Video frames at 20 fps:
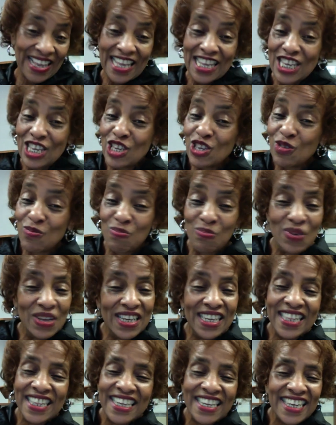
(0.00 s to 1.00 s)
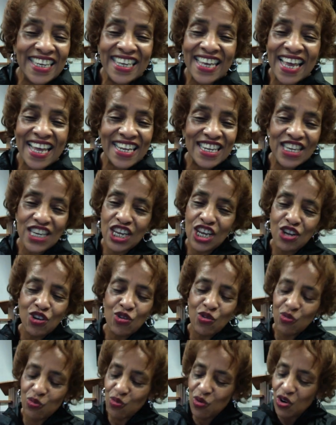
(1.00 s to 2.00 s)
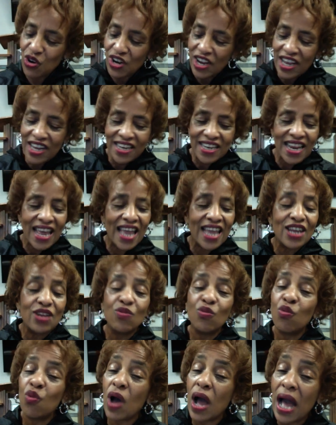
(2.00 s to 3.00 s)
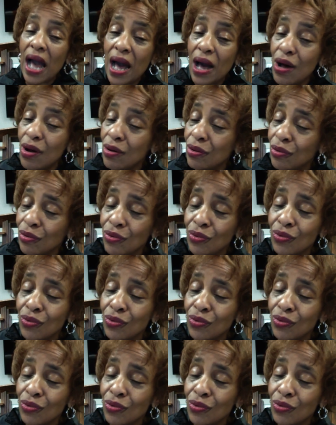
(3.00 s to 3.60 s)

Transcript: spilling the tea at 10 on Word at Night while